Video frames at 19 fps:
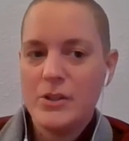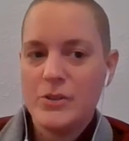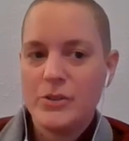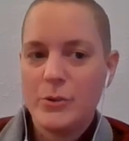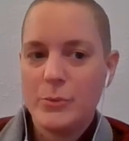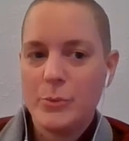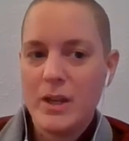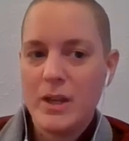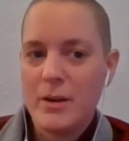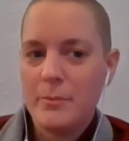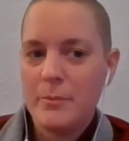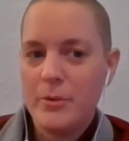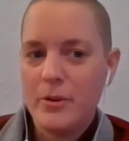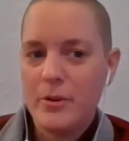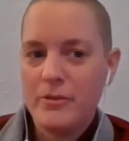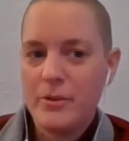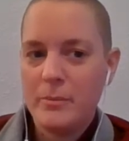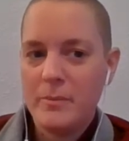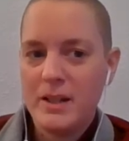So we are
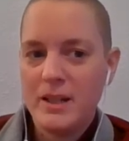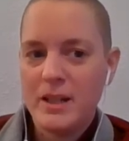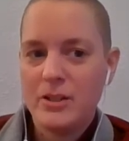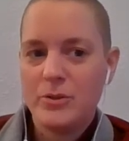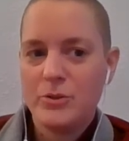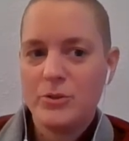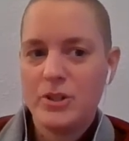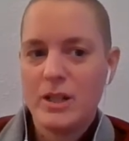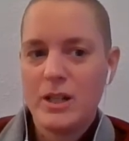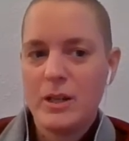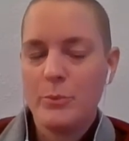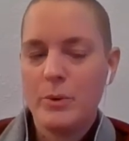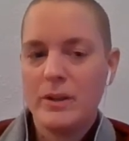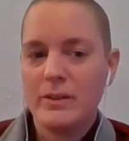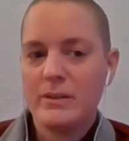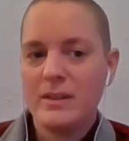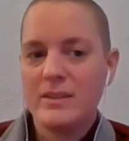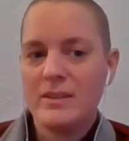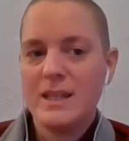more familiar usually
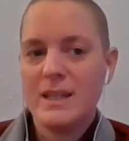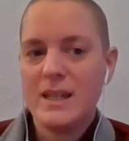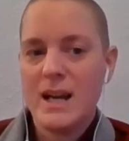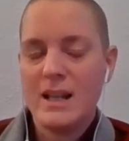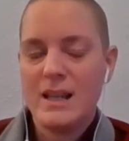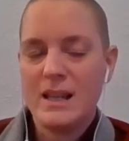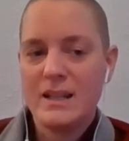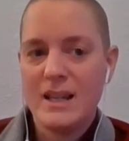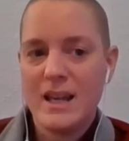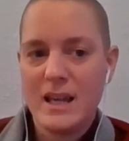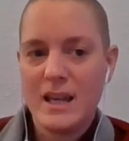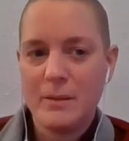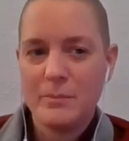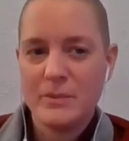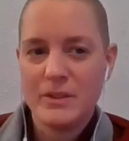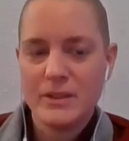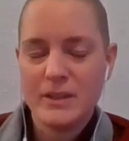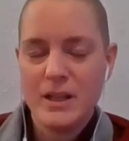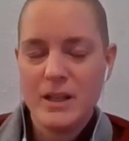with the Sinhala
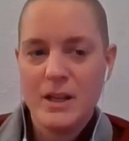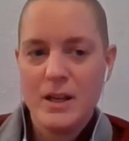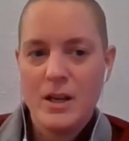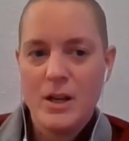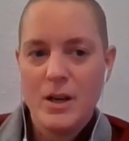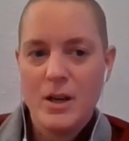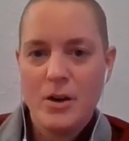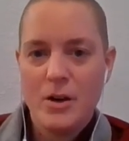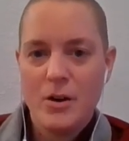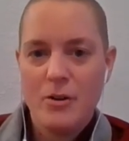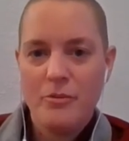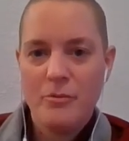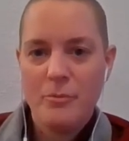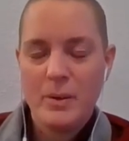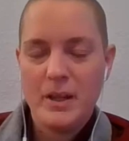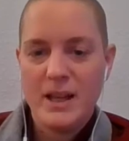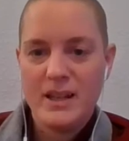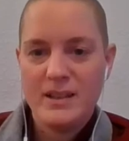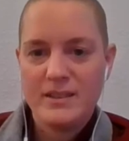names of
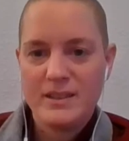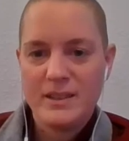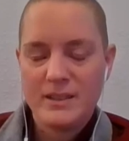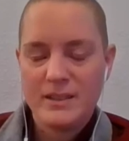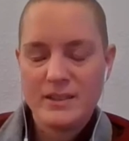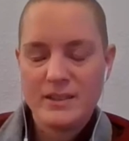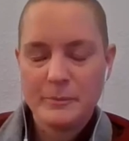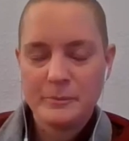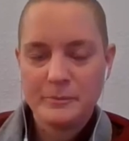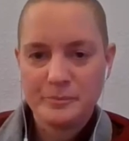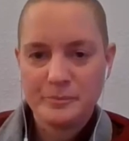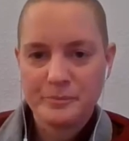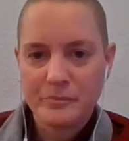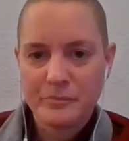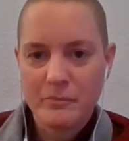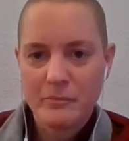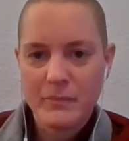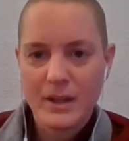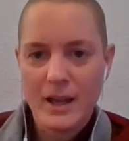places
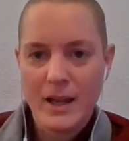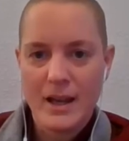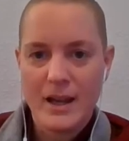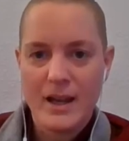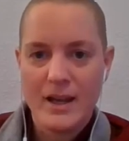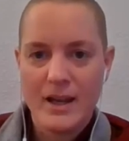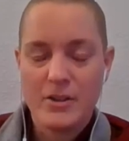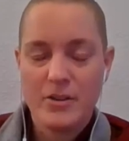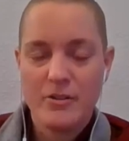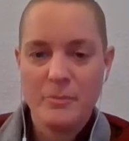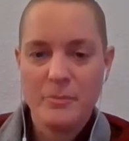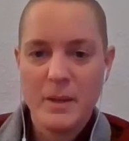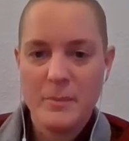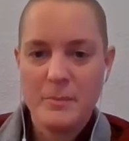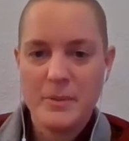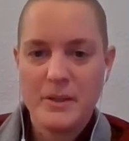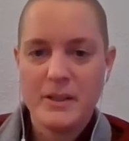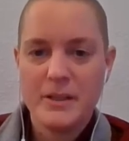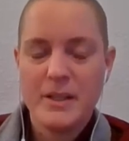and of
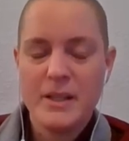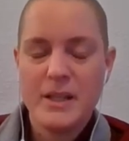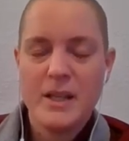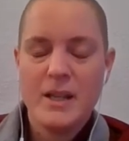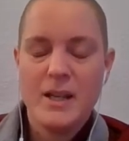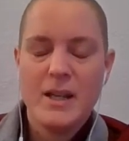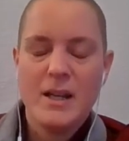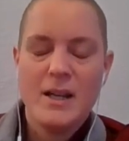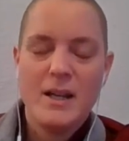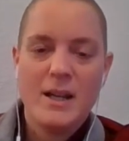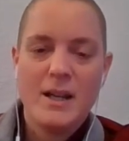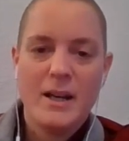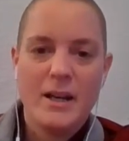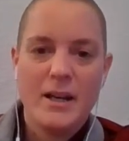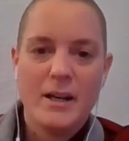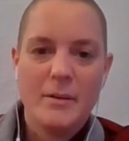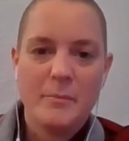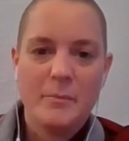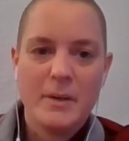people,
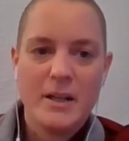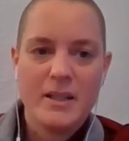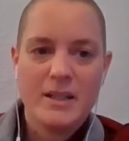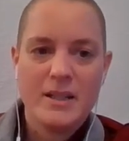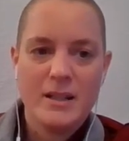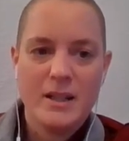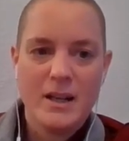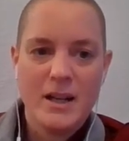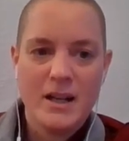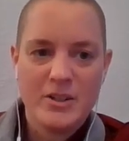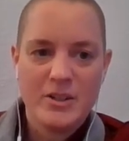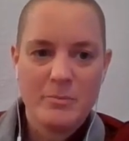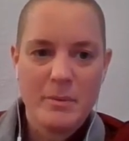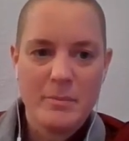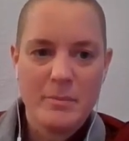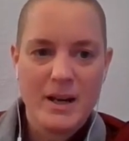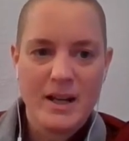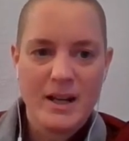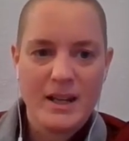but here Ajahn
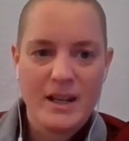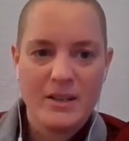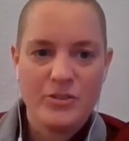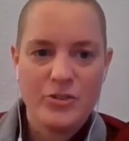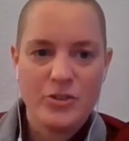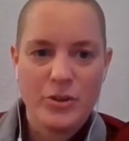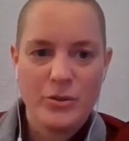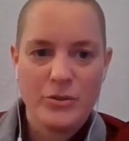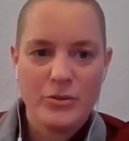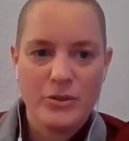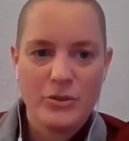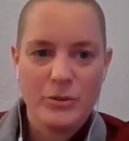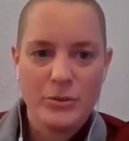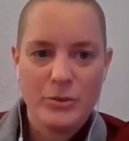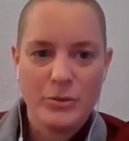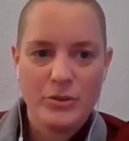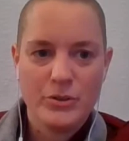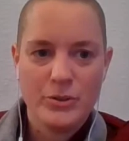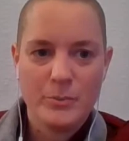Brahmali has chosen to
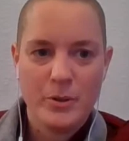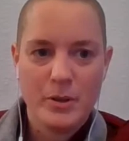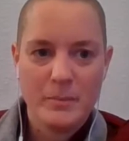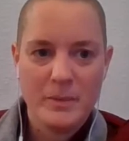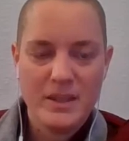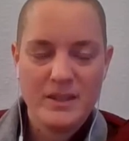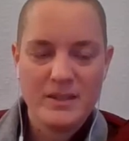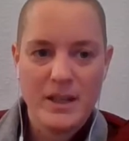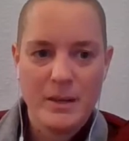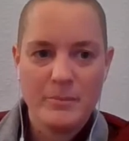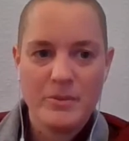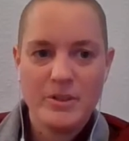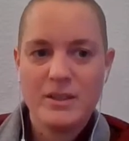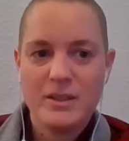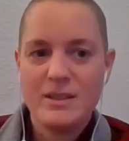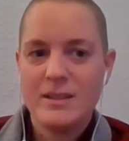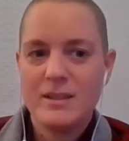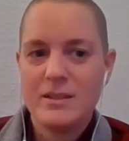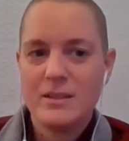use the Burmese name. So
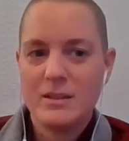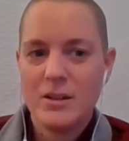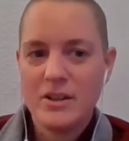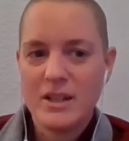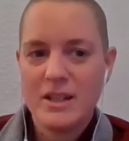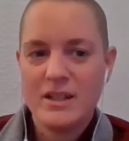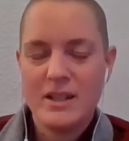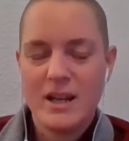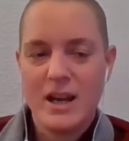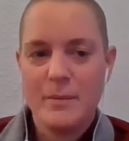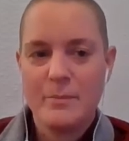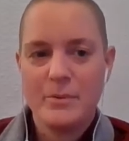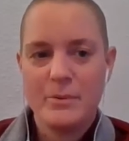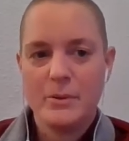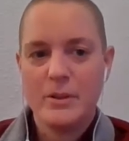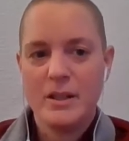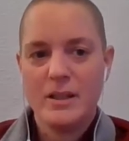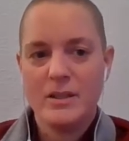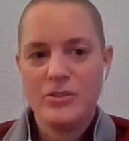this is not a
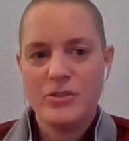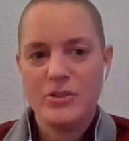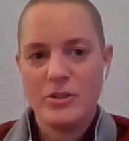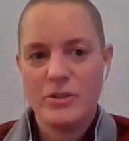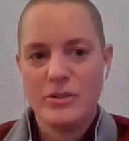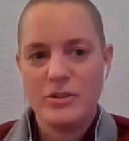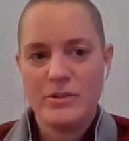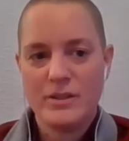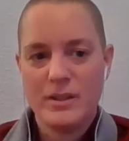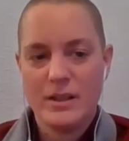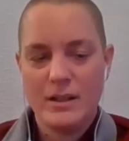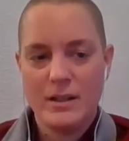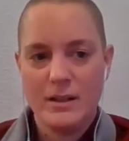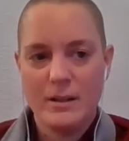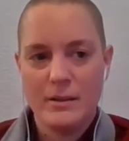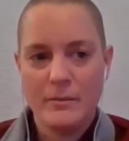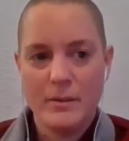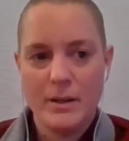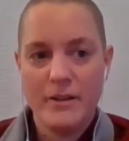typo, it's just
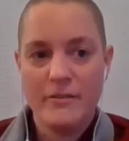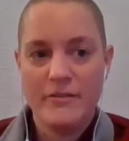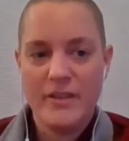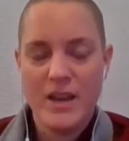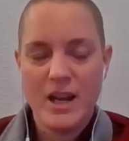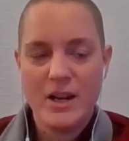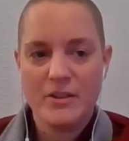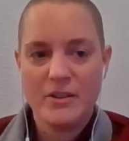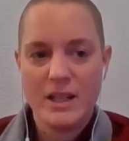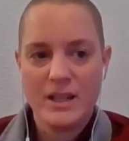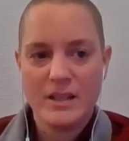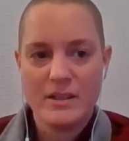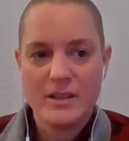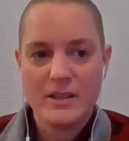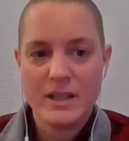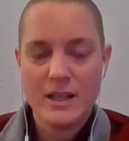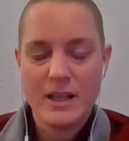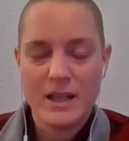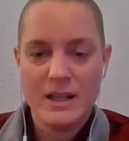a variant
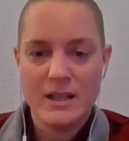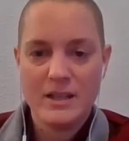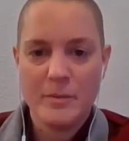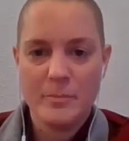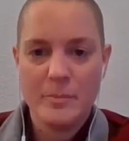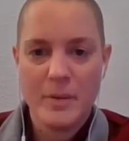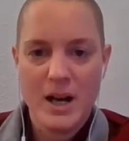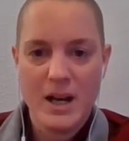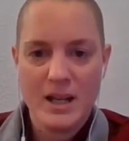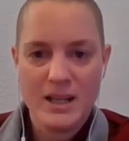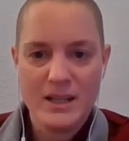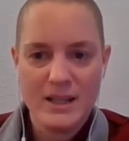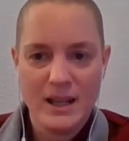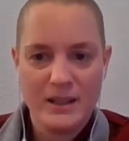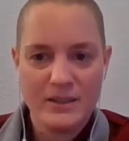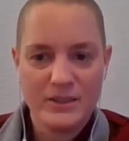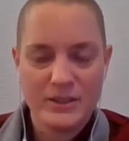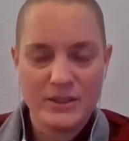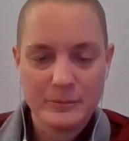in the Pali
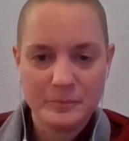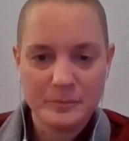text.